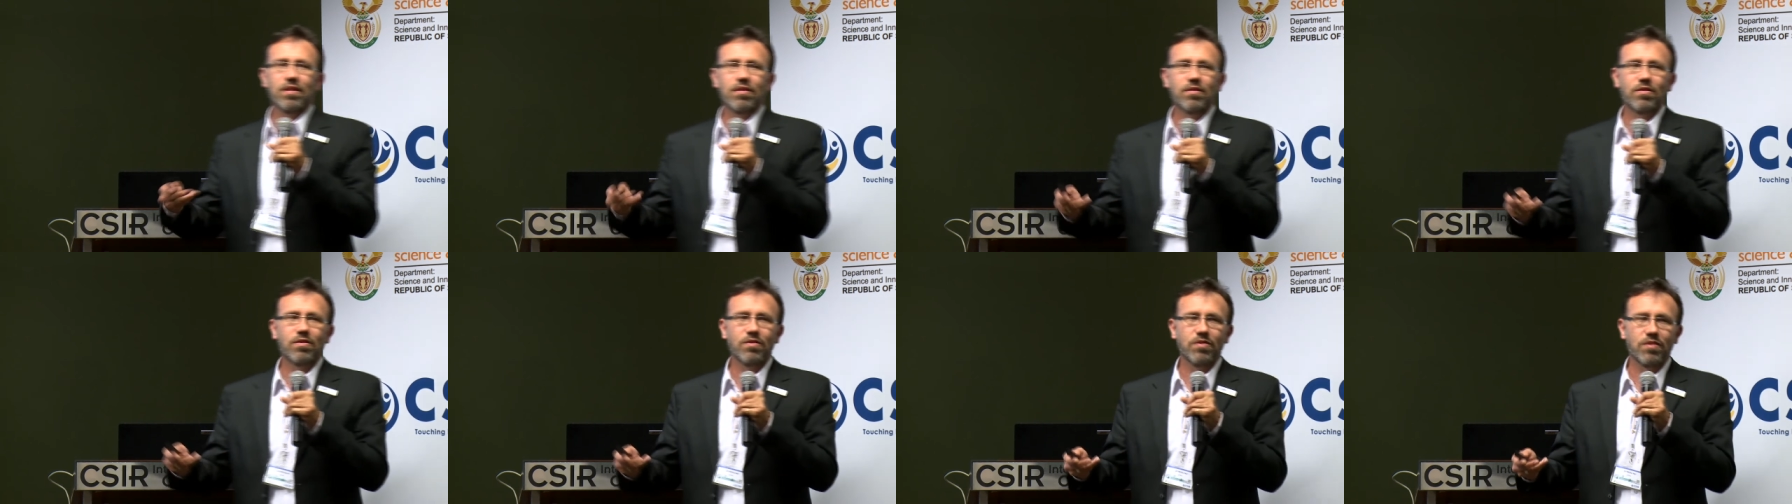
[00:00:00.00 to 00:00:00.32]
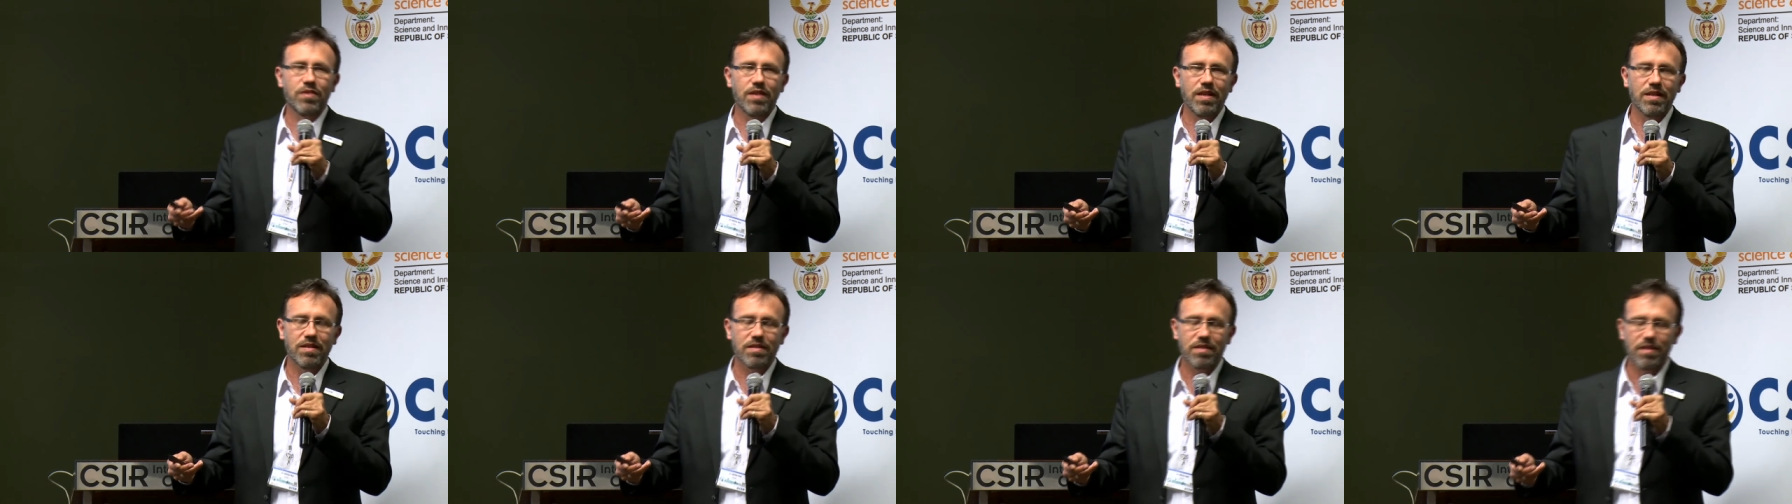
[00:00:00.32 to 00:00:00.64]
to
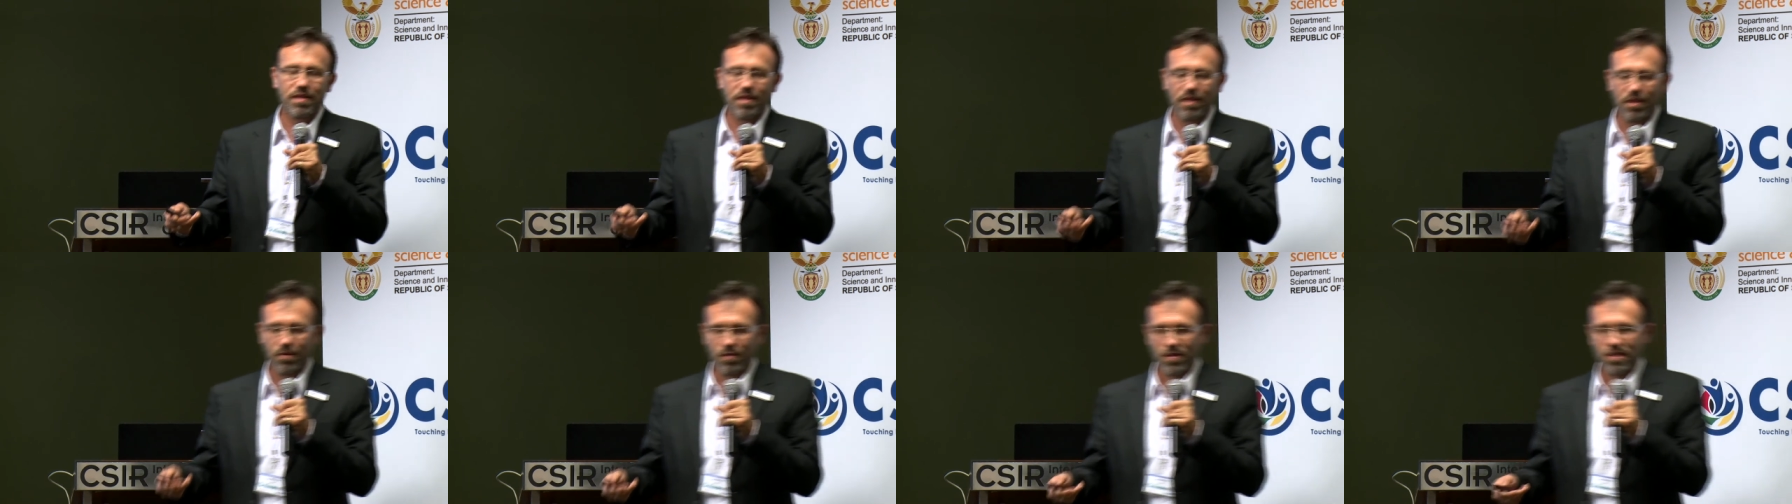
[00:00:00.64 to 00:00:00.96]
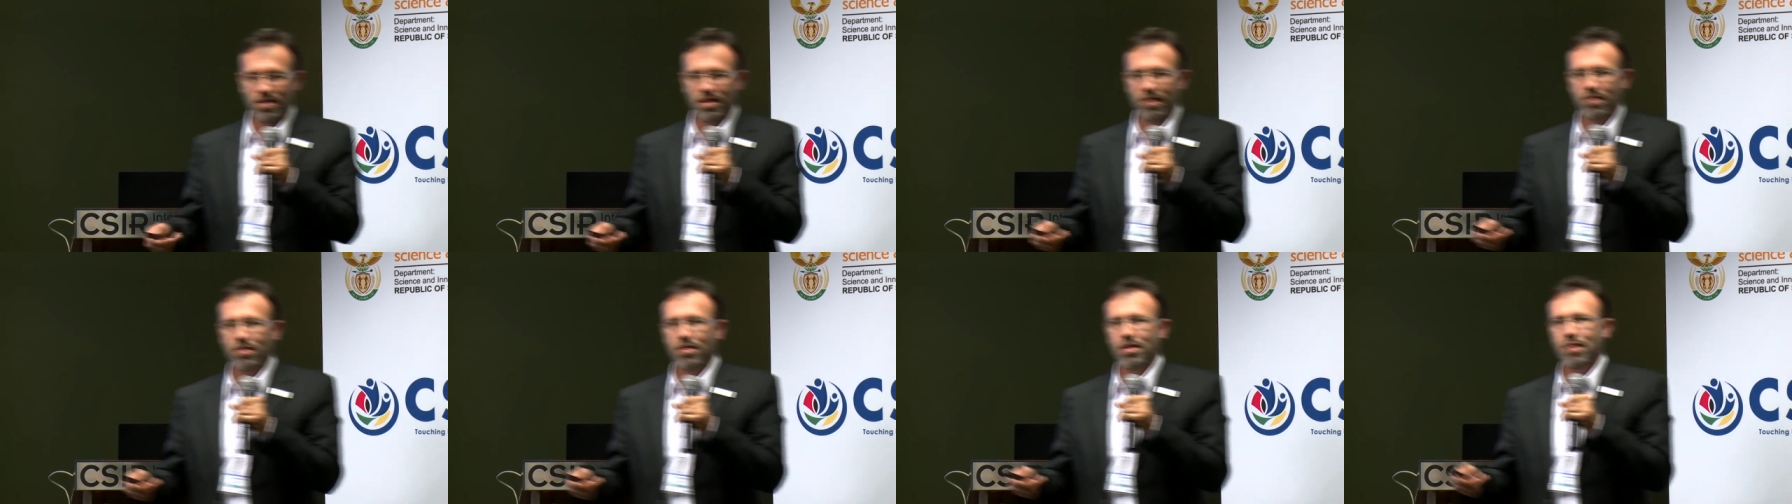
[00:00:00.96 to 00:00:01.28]
DST and we
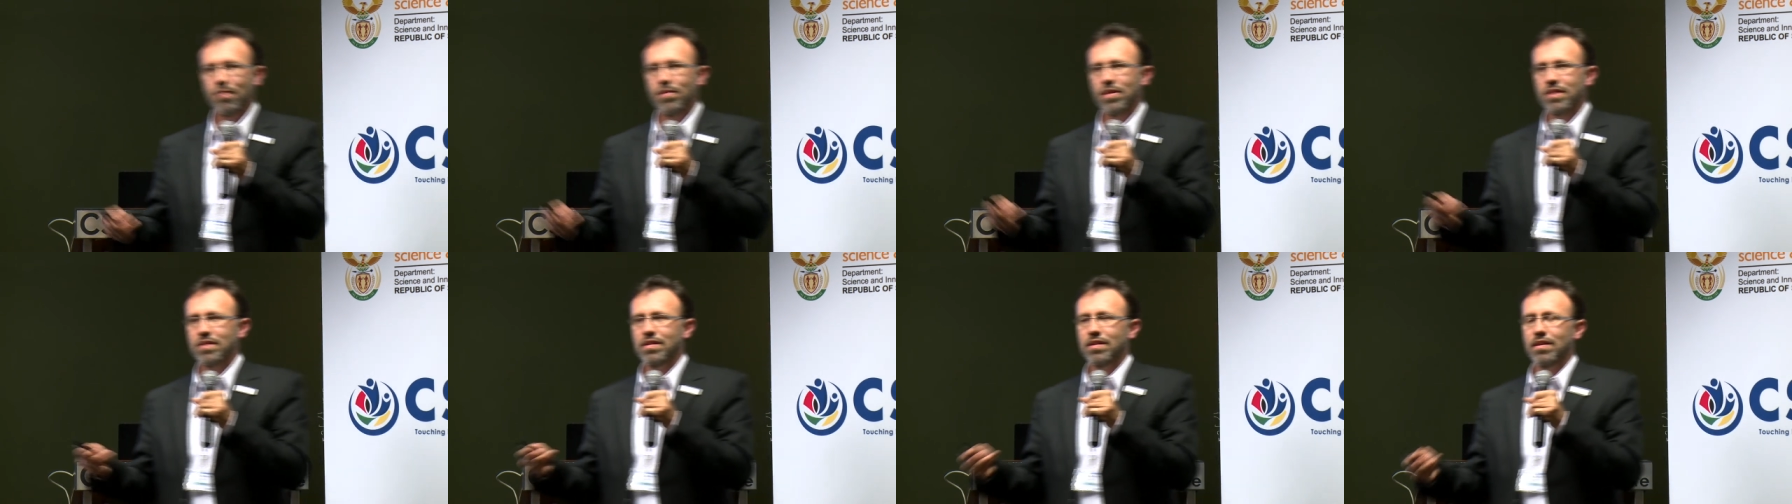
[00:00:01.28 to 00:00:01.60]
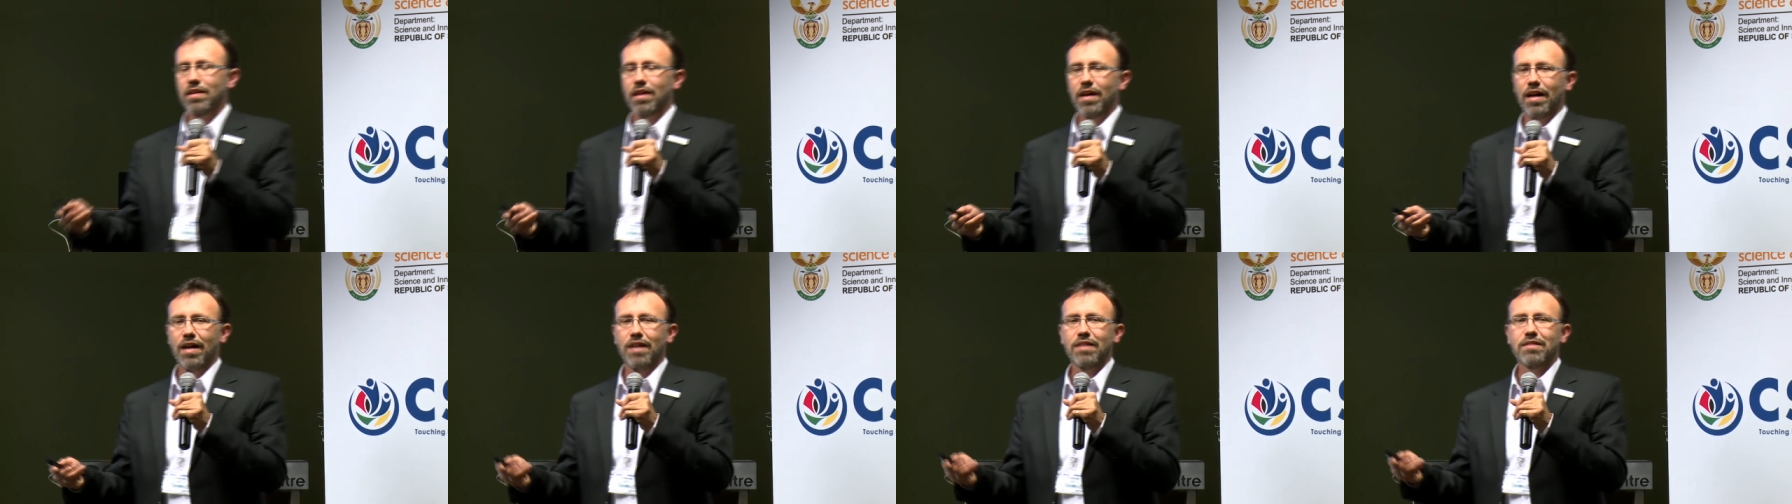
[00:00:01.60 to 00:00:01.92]
said to them, listen,
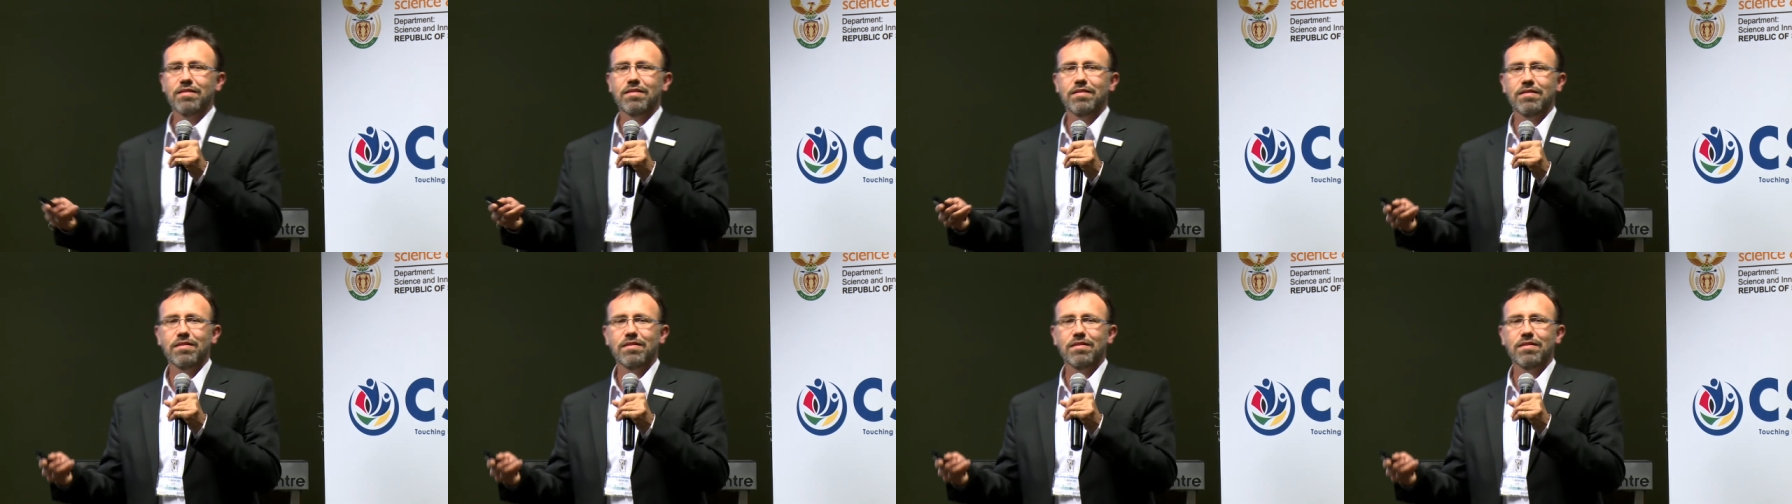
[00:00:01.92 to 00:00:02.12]
guys,